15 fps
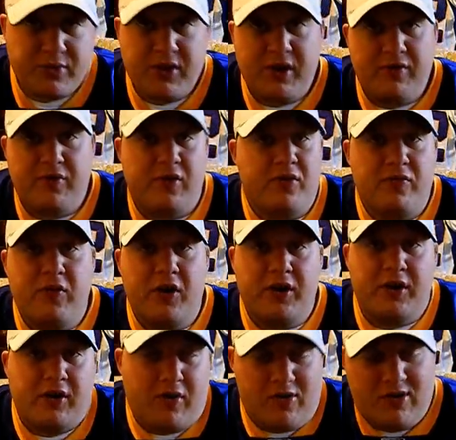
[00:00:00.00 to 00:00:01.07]
were there for a
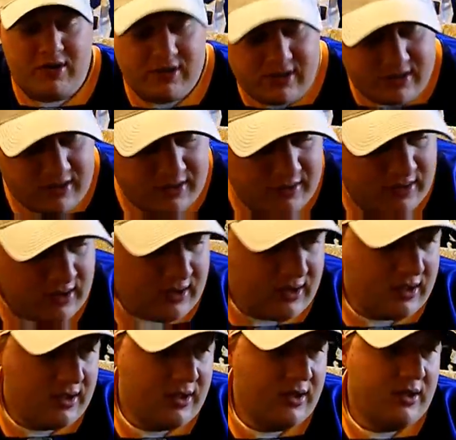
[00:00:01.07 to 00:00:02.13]
fucking quarter, so.
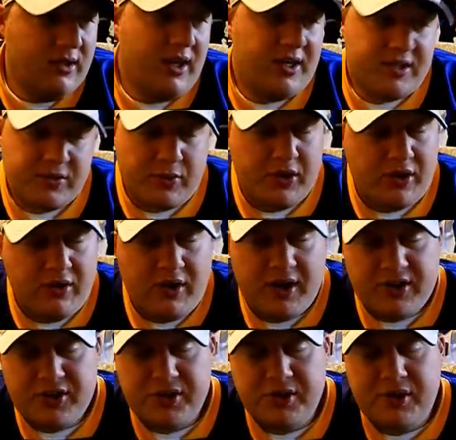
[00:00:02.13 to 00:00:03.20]
Last week you
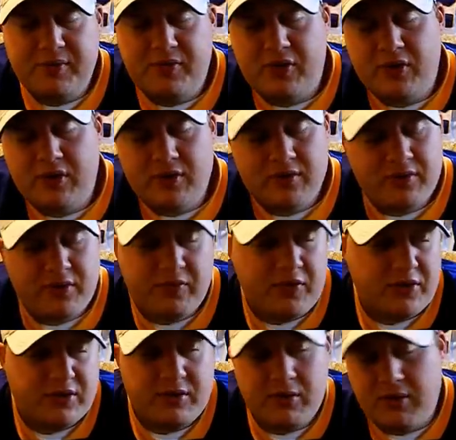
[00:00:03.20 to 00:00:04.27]
guys showed up for the
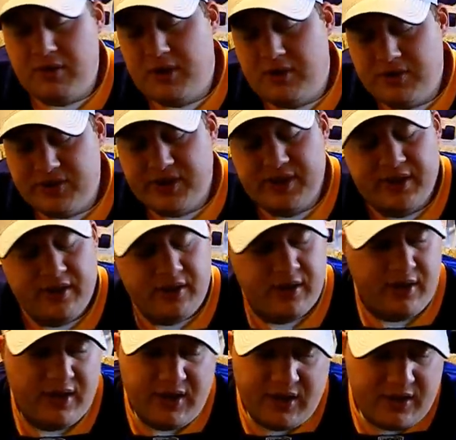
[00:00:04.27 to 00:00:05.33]
first quarter and that was it.
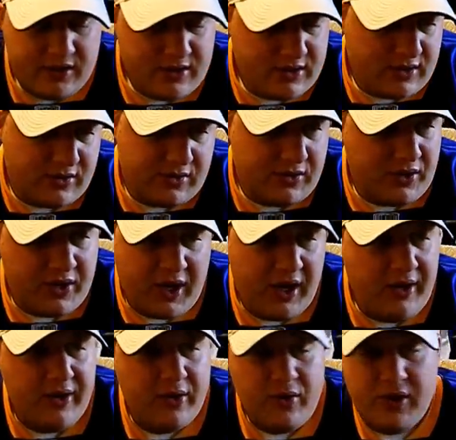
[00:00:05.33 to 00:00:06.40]
So you
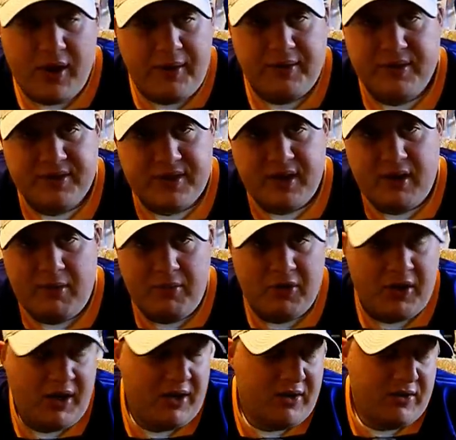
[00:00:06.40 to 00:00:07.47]
can't do that this game.
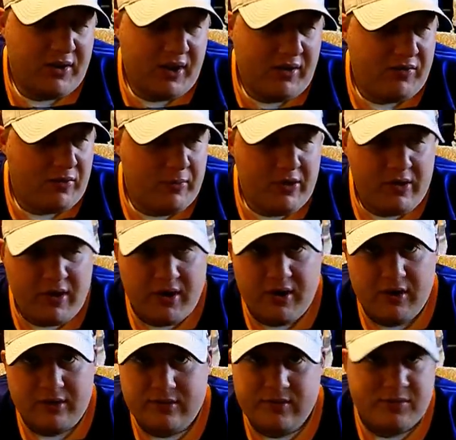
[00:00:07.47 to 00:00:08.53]
You can't do that from here on
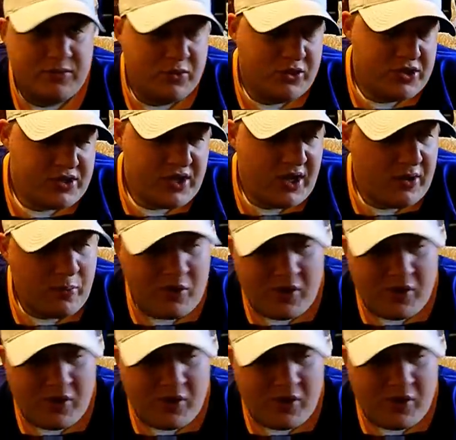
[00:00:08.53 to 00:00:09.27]
out. You just got to